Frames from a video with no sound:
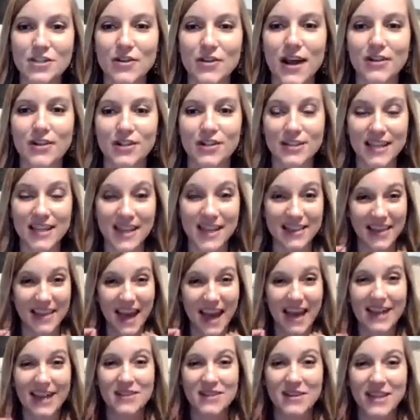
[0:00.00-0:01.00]
you how to take
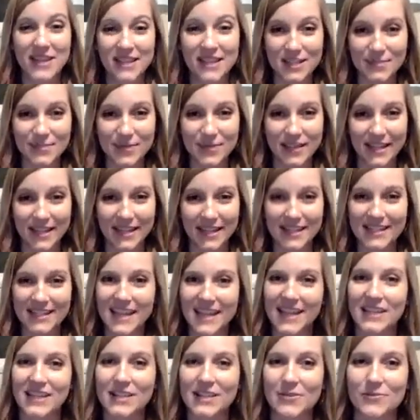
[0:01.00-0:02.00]
that experience,
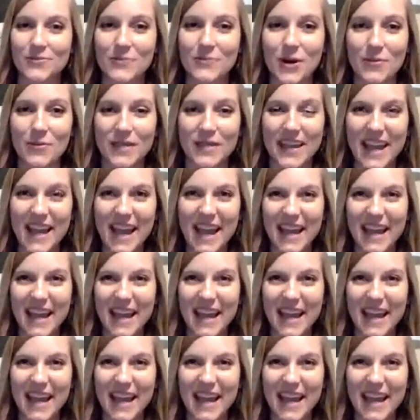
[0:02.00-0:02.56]
that little moment,